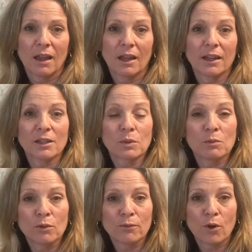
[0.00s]
And as we
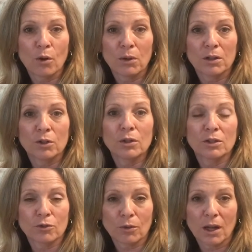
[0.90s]
move forward, you
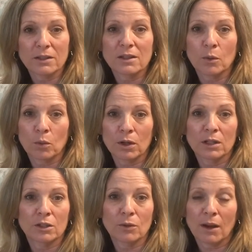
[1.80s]
can trust that we're
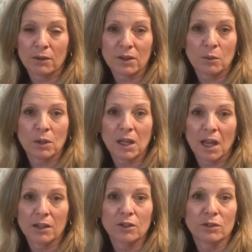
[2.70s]
going to do everything we
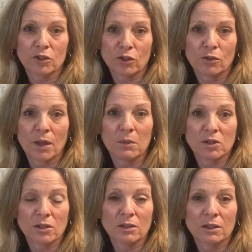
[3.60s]
can to ensure that
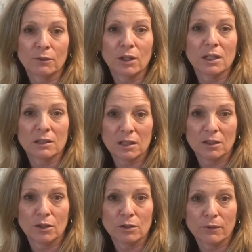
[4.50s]
mission delivery
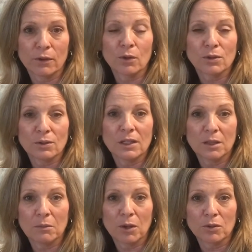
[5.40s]
continues for those who need
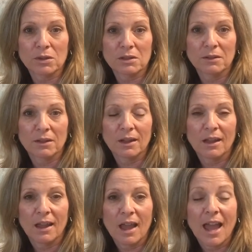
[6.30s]
it most.
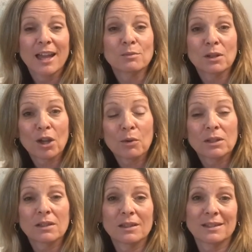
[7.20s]
As we go
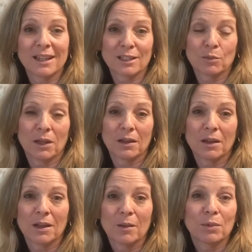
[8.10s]
into this next
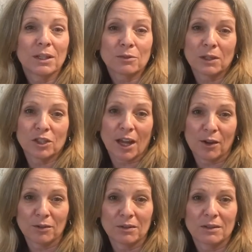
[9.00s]
week, please reach
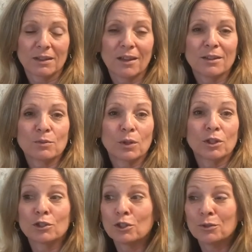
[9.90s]
out. Tell us what
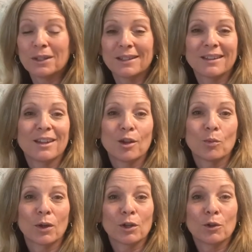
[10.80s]
you're doing,
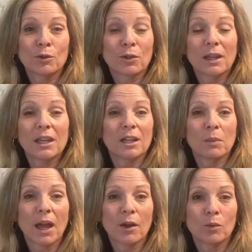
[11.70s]
what you're thinking
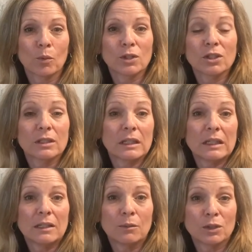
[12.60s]
about, what you
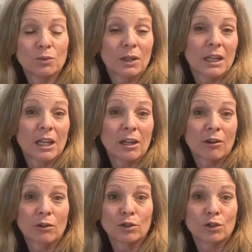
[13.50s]
need, what you want to
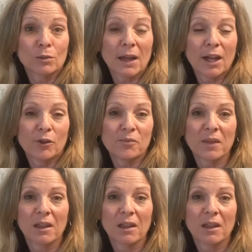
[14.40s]
hear or learn about.